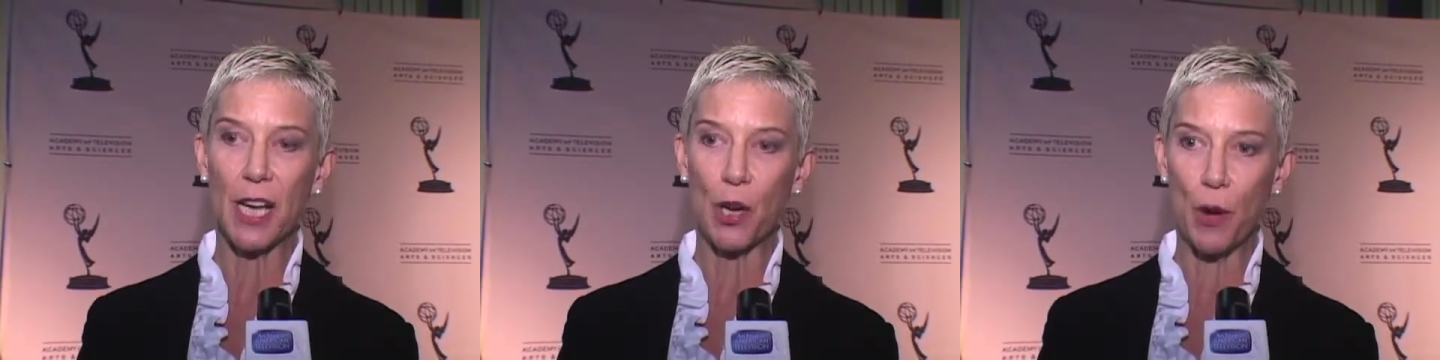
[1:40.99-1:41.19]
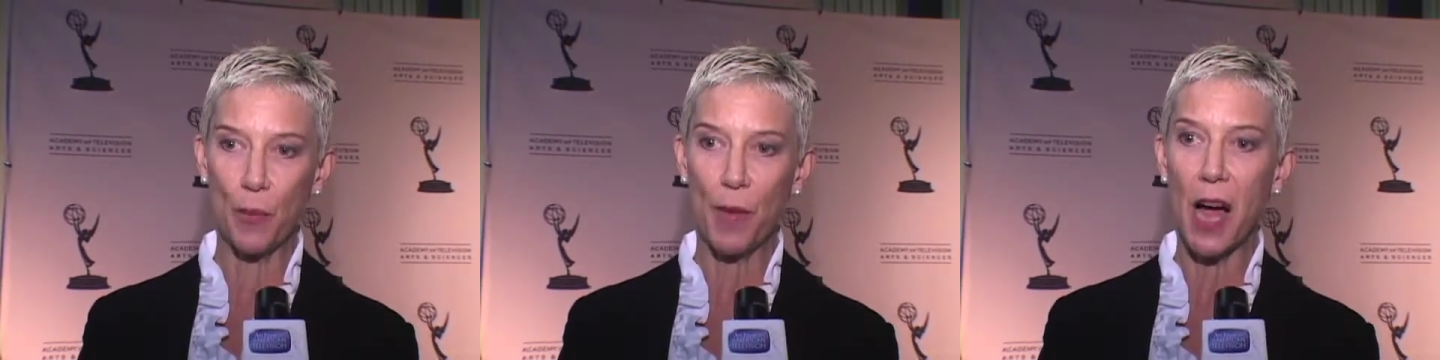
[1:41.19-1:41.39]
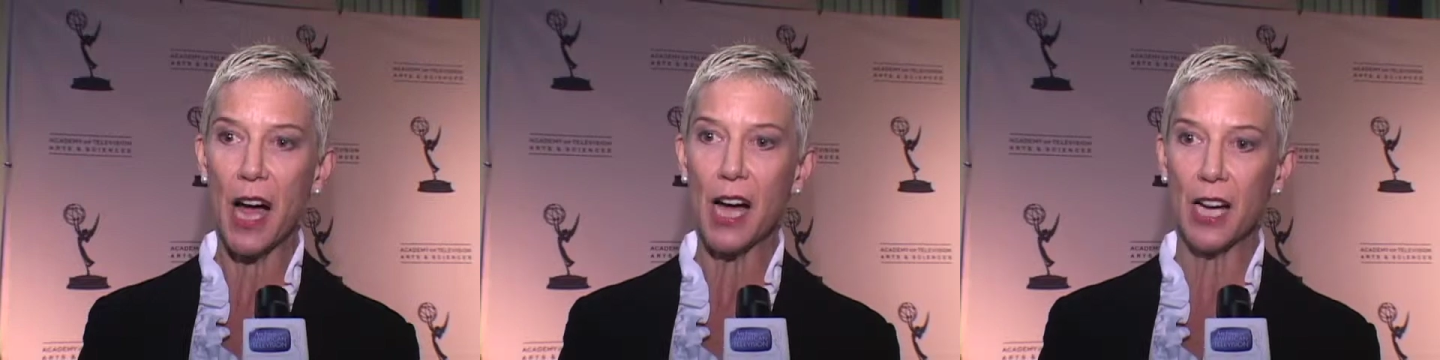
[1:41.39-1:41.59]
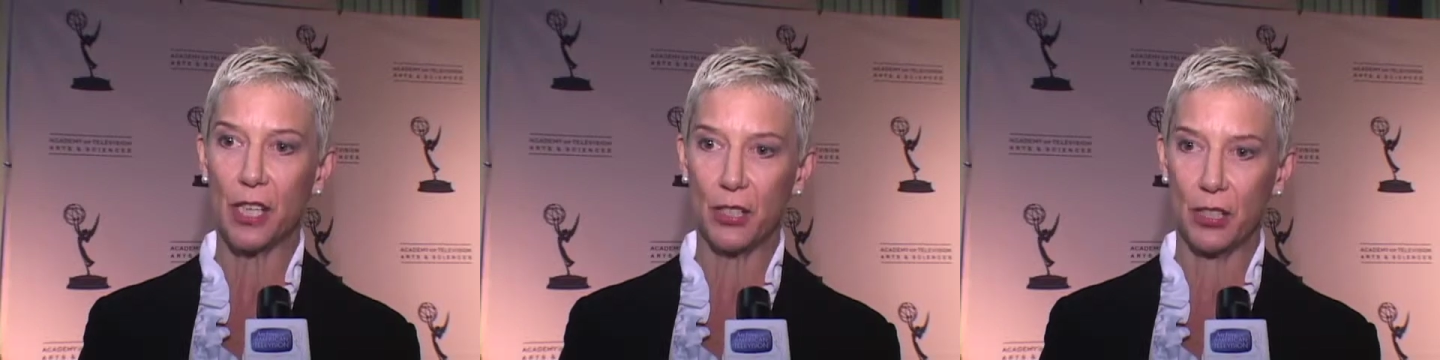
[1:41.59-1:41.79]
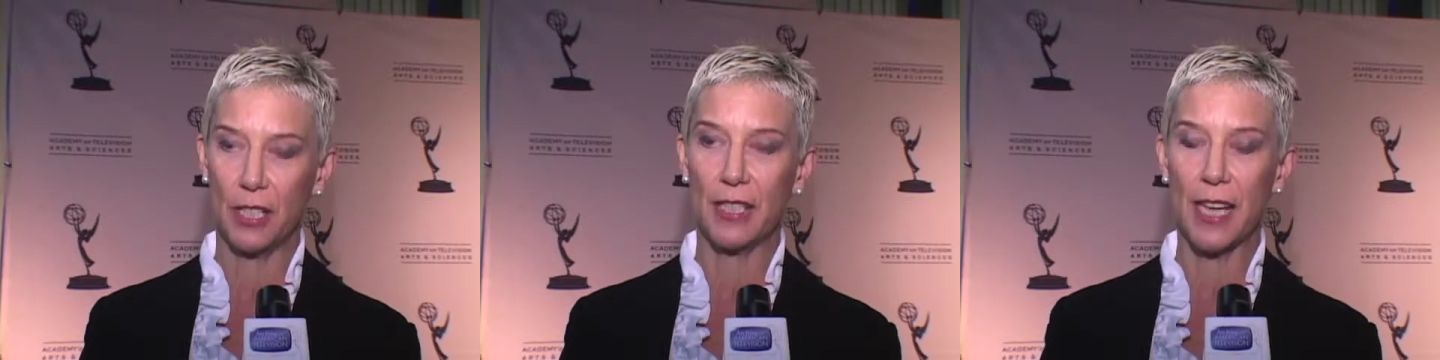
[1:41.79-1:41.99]
an
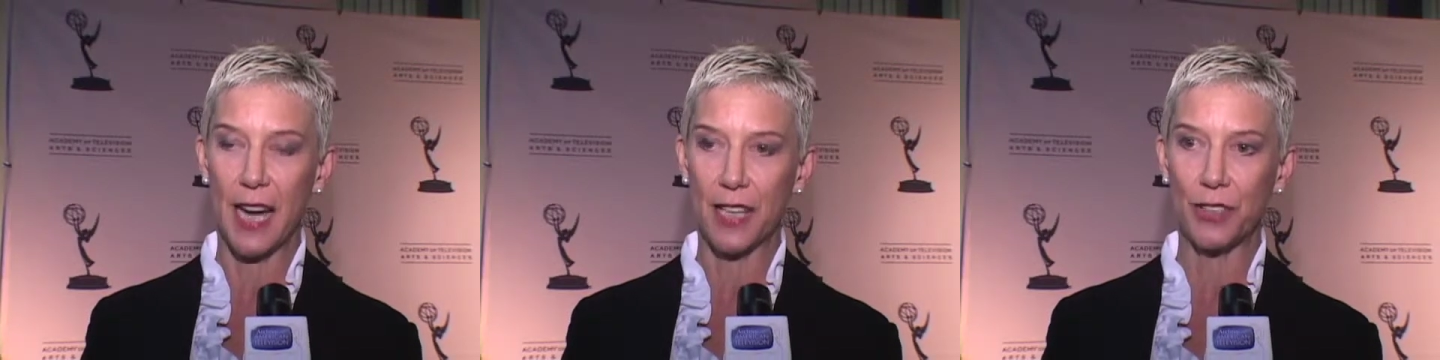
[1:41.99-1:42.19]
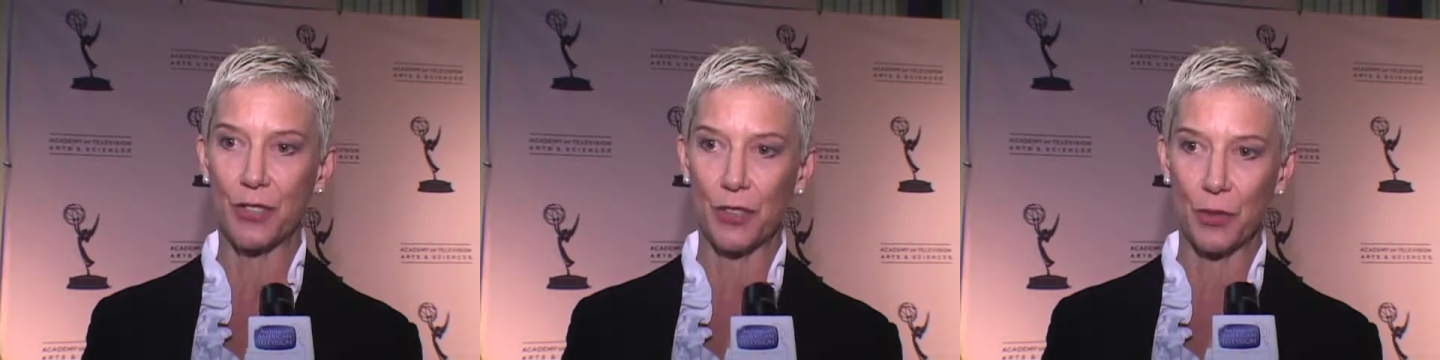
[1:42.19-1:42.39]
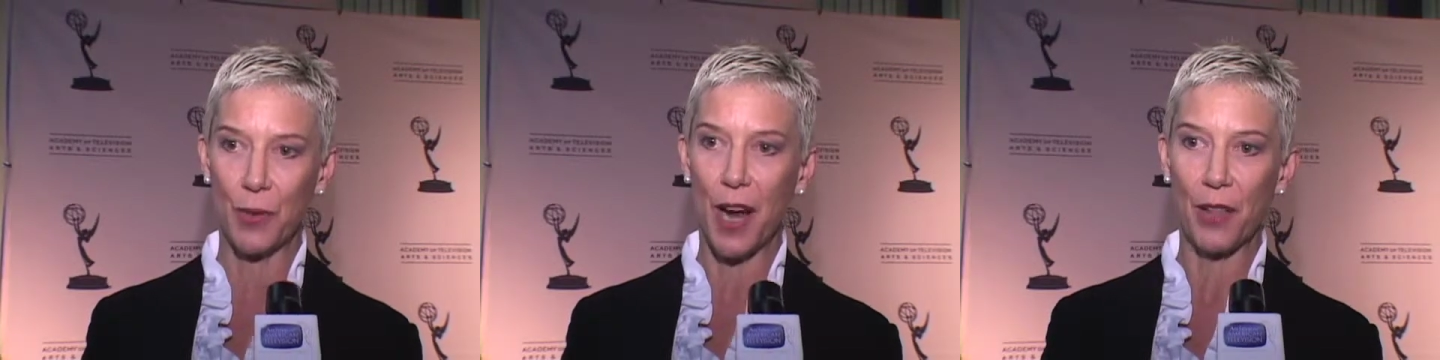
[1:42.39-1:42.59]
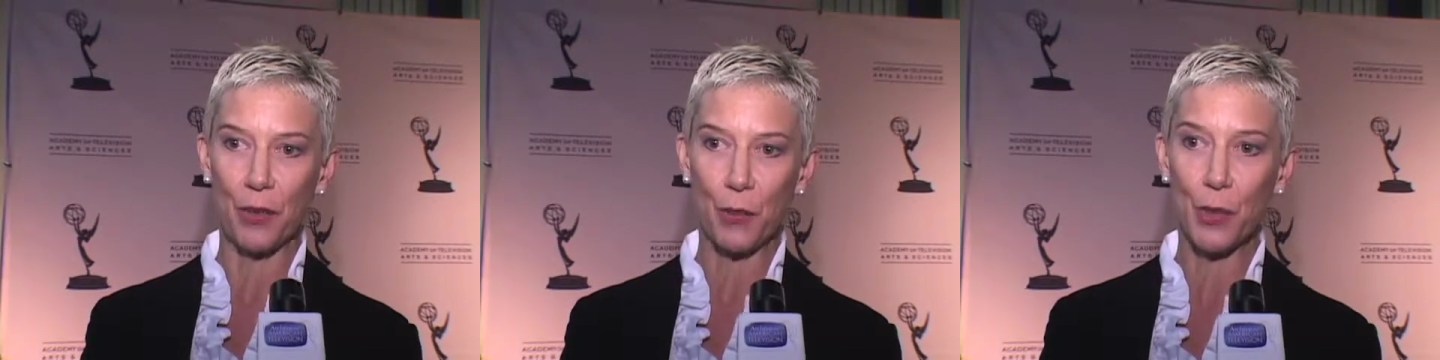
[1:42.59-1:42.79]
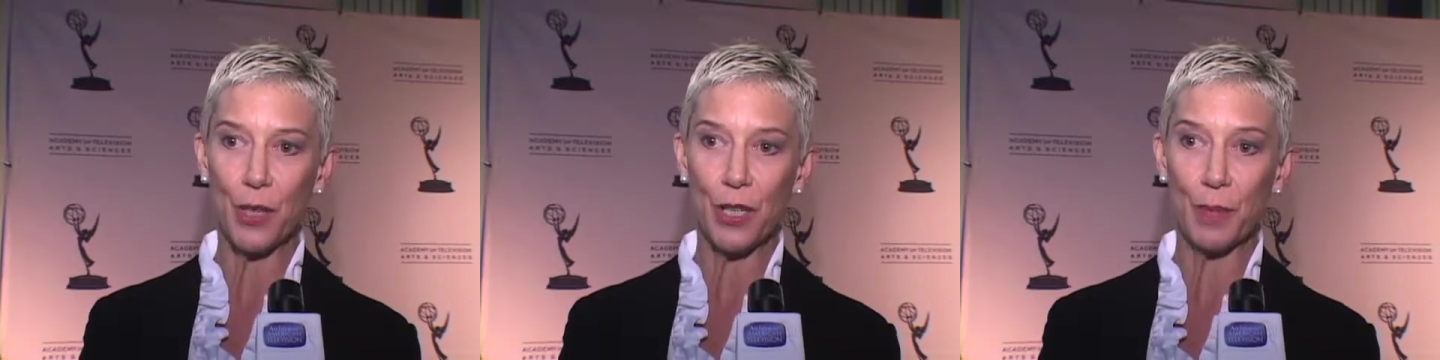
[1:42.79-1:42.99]
homage to dancers around the
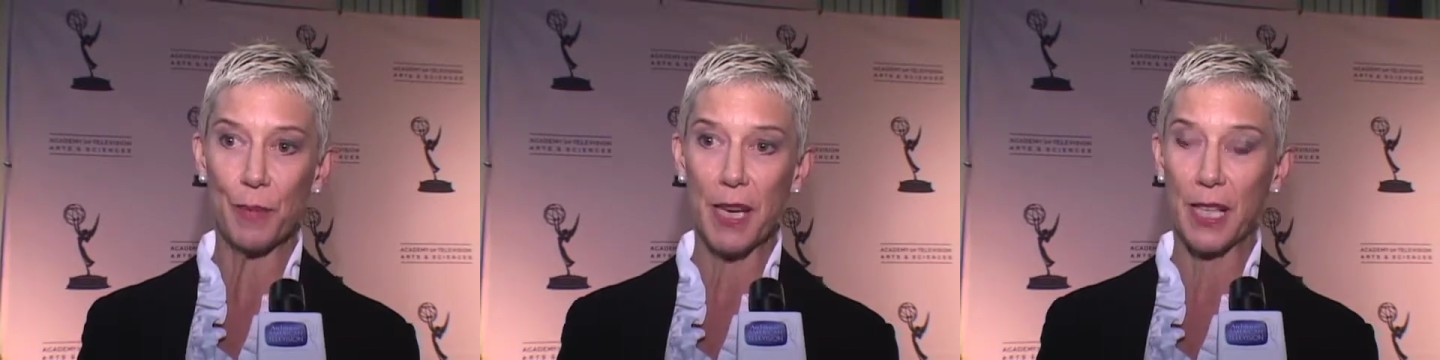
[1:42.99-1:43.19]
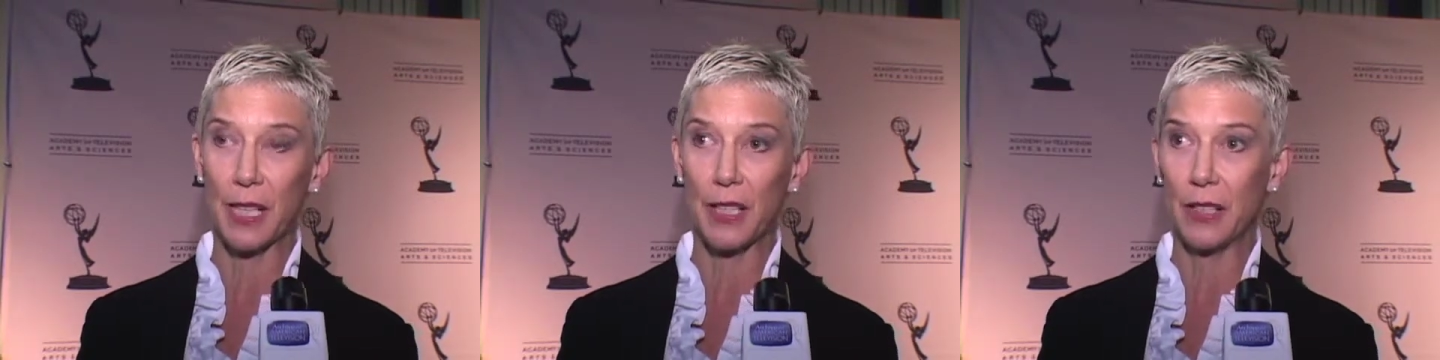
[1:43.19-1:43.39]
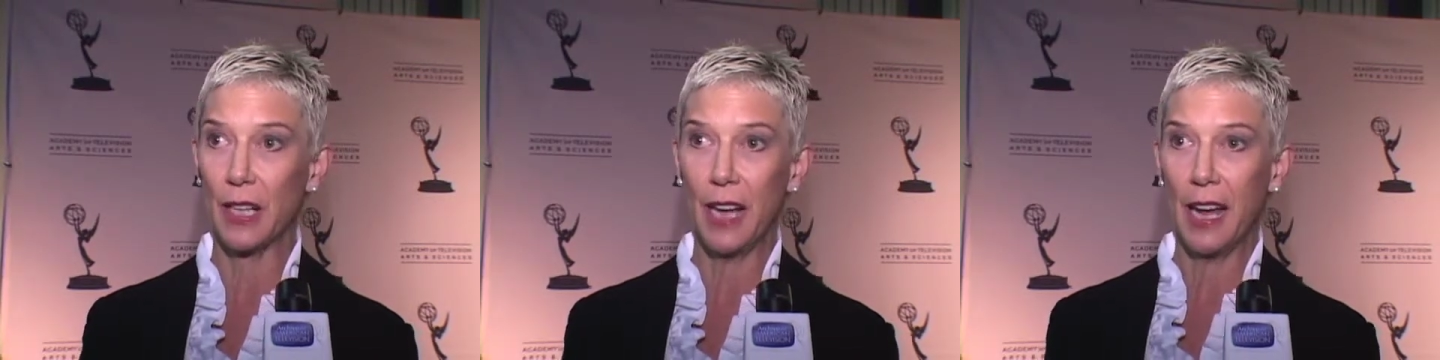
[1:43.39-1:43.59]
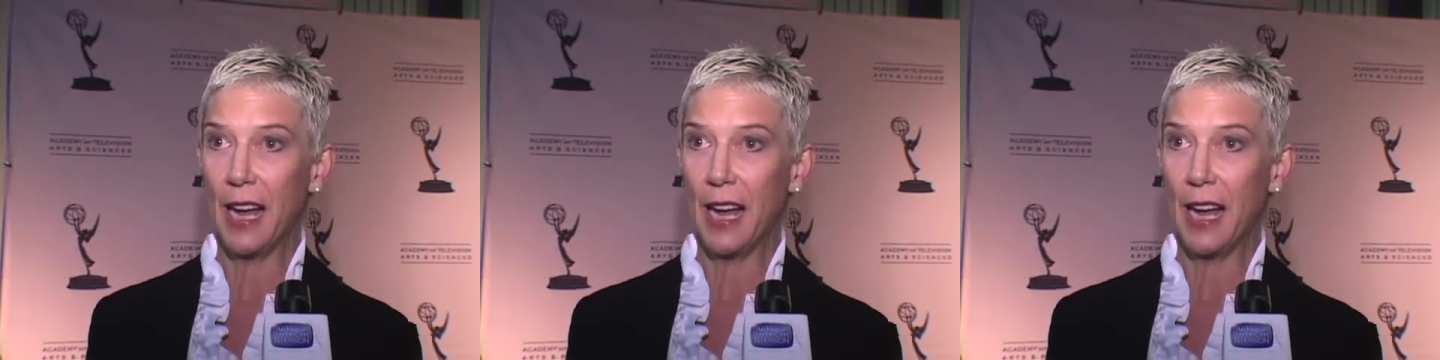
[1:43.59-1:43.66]
world because